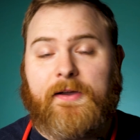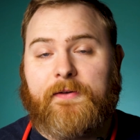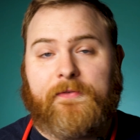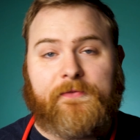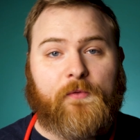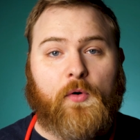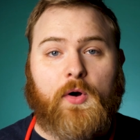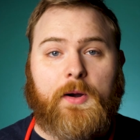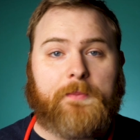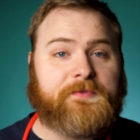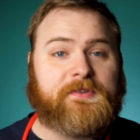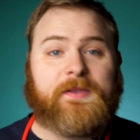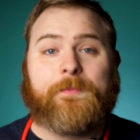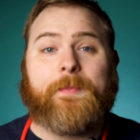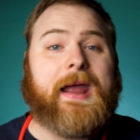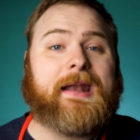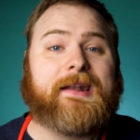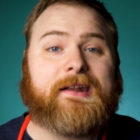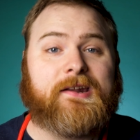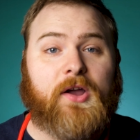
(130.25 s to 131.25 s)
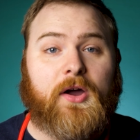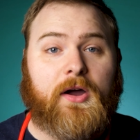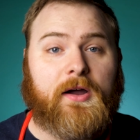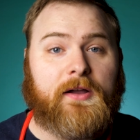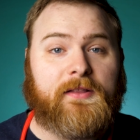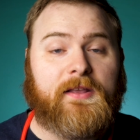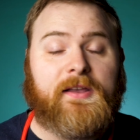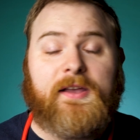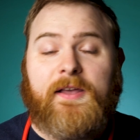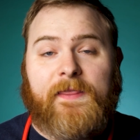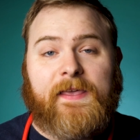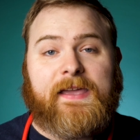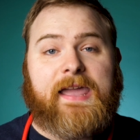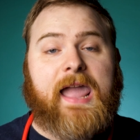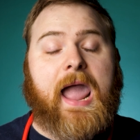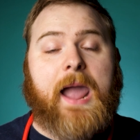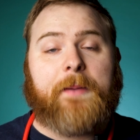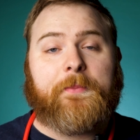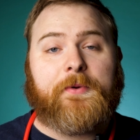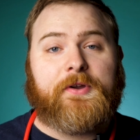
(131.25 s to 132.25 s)
of forms depending on the
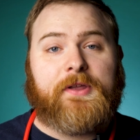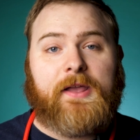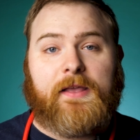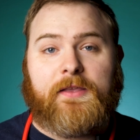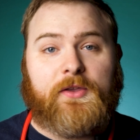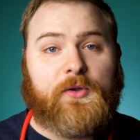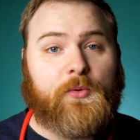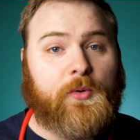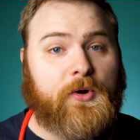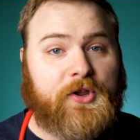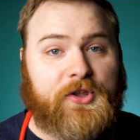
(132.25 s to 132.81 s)
camera you are